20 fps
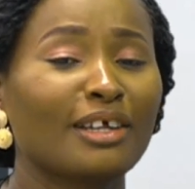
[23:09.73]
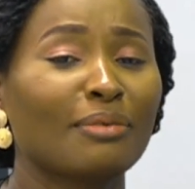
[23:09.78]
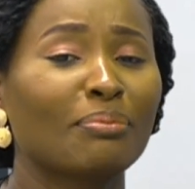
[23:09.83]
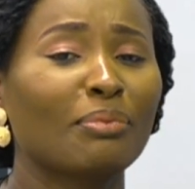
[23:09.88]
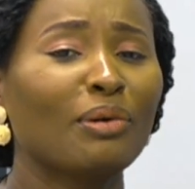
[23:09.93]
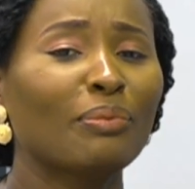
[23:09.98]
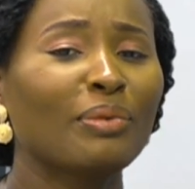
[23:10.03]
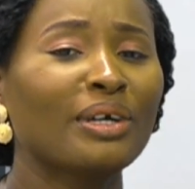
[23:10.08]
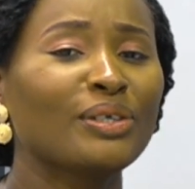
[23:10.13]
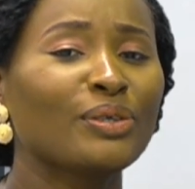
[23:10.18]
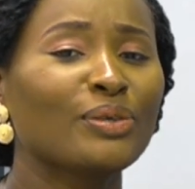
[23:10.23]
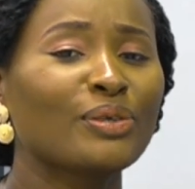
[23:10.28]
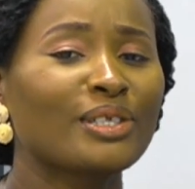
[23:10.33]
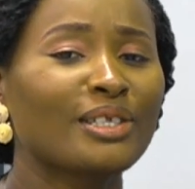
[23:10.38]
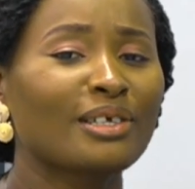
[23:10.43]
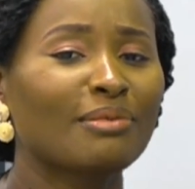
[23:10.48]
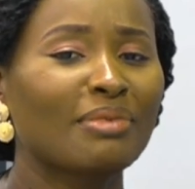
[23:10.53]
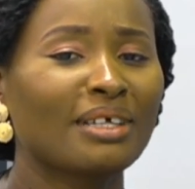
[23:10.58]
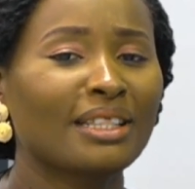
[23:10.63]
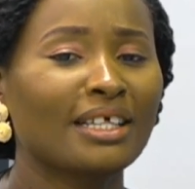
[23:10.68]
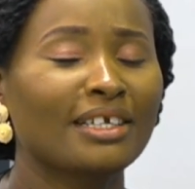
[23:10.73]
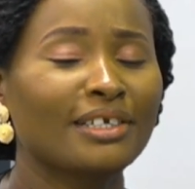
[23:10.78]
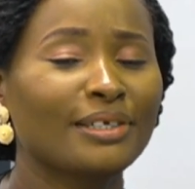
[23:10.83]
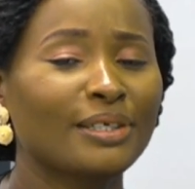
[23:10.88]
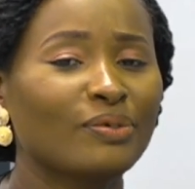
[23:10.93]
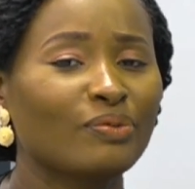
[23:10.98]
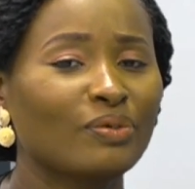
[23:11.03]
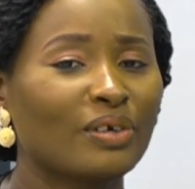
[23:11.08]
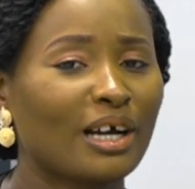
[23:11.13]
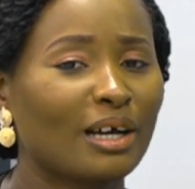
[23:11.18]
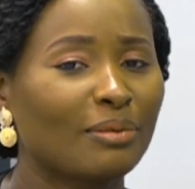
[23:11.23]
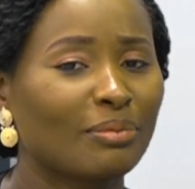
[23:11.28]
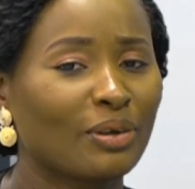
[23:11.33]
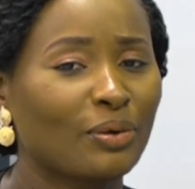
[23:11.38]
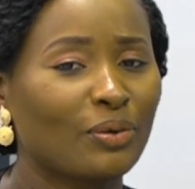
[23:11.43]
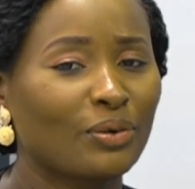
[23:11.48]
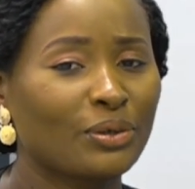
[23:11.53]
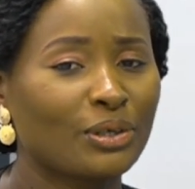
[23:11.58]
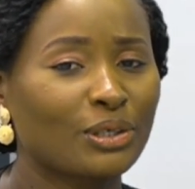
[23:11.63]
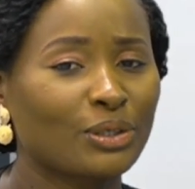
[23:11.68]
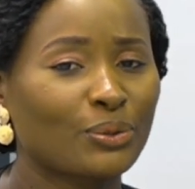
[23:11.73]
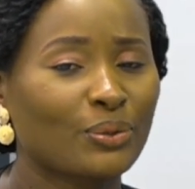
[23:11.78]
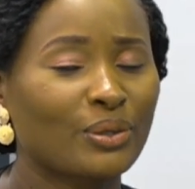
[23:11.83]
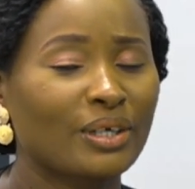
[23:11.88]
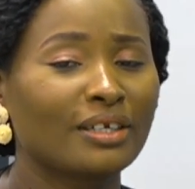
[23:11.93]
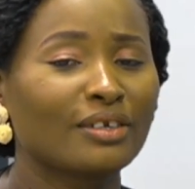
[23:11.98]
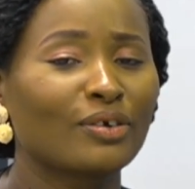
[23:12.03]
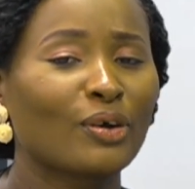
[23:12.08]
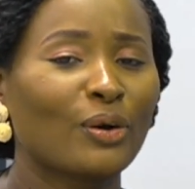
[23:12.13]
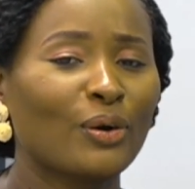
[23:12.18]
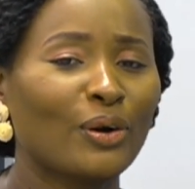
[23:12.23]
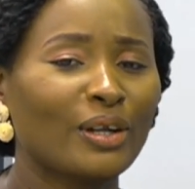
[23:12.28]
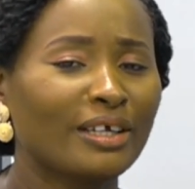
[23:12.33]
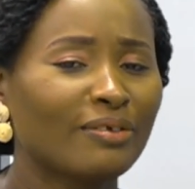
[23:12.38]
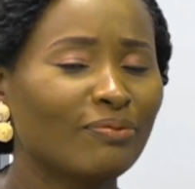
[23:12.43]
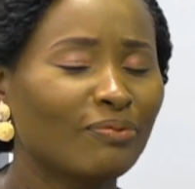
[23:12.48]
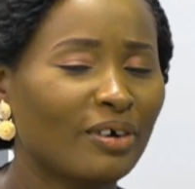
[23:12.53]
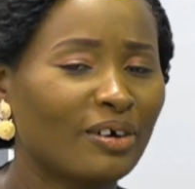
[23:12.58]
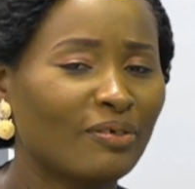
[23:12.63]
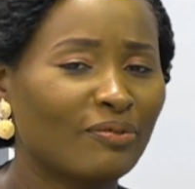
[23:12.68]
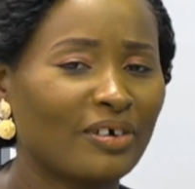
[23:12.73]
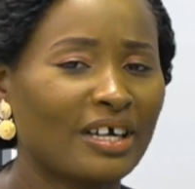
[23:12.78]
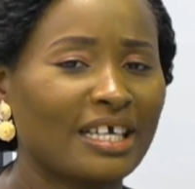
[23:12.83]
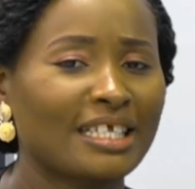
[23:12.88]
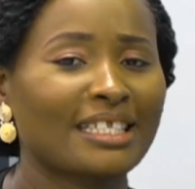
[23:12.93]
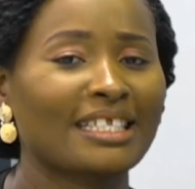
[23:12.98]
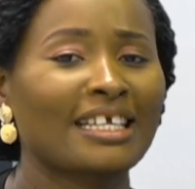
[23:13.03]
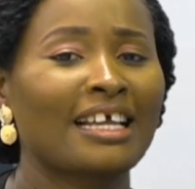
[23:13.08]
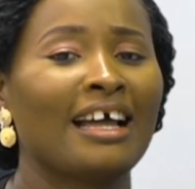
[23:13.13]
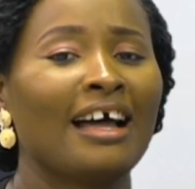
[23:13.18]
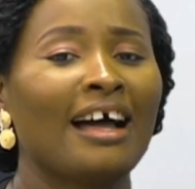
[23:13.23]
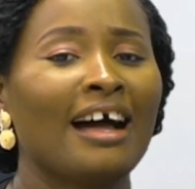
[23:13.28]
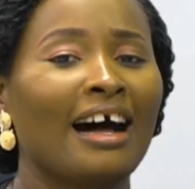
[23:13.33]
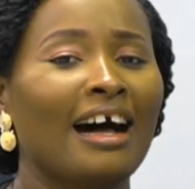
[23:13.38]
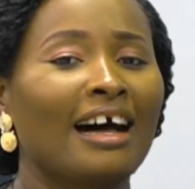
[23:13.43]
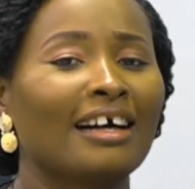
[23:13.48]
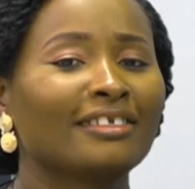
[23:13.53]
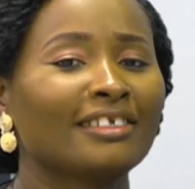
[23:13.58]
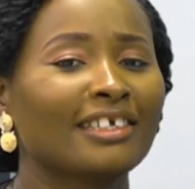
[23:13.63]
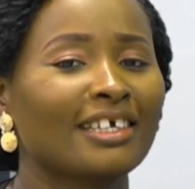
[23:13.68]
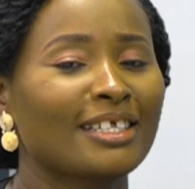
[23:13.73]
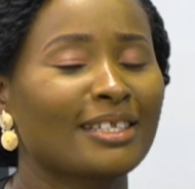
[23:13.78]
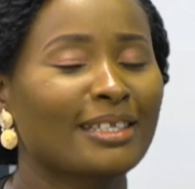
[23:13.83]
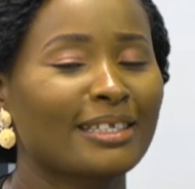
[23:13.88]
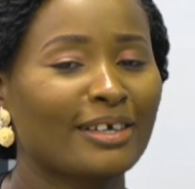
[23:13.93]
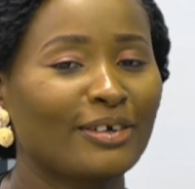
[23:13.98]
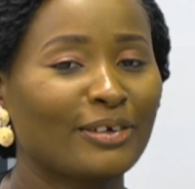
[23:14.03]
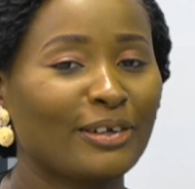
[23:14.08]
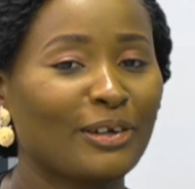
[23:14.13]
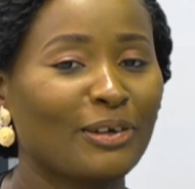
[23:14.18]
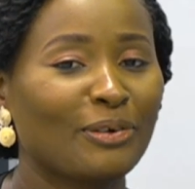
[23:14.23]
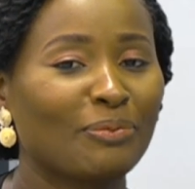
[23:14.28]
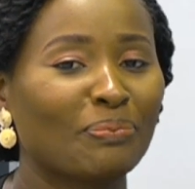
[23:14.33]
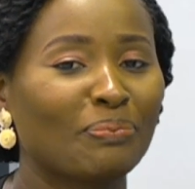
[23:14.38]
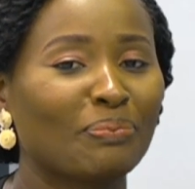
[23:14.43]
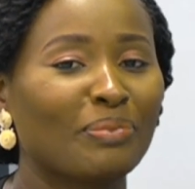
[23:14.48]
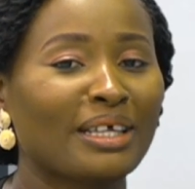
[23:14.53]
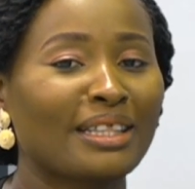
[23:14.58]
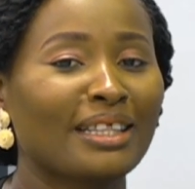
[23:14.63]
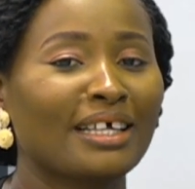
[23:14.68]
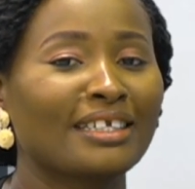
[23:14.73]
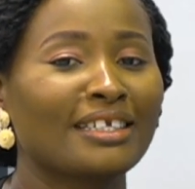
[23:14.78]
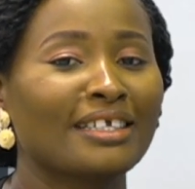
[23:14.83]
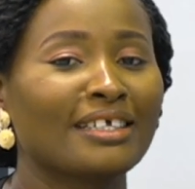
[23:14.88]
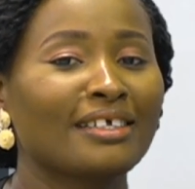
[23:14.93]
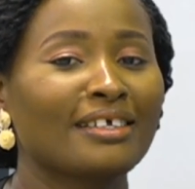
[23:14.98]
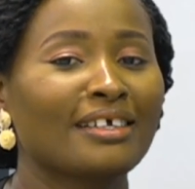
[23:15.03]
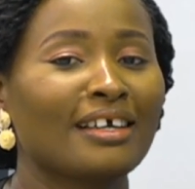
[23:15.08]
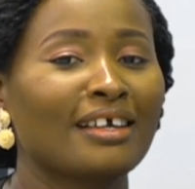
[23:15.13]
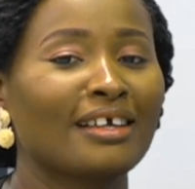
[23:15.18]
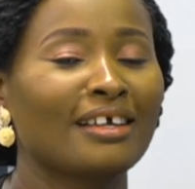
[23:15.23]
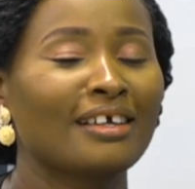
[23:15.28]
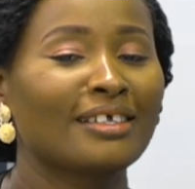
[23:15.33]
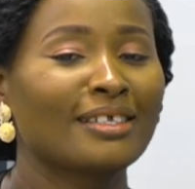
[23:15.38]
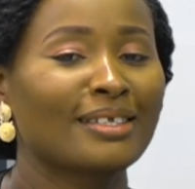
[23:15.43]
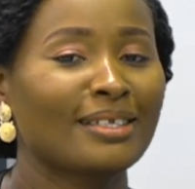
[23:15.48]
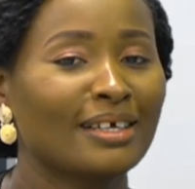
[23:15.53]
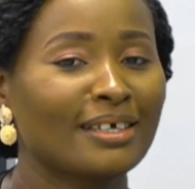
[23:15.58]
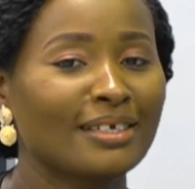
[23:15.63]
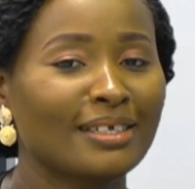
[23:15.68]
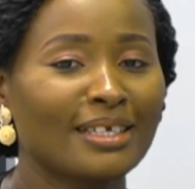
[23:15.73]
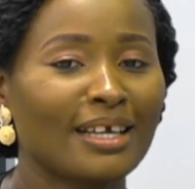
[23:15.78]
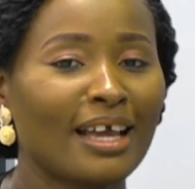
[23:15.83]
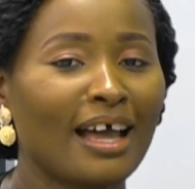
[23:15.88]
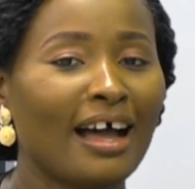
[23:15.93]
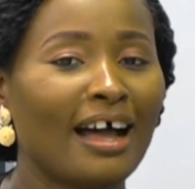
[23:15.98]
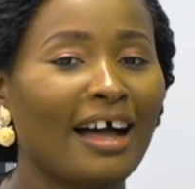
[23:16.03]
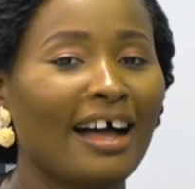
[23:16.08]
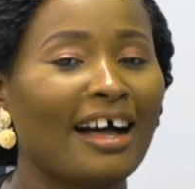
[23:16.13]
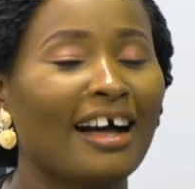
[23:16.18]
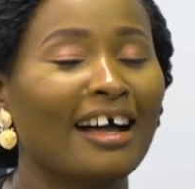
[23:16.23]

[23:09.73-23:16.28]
The moment you see Bethany TV coming on your screen, call in very fast and just tell him, "Bethany Santa,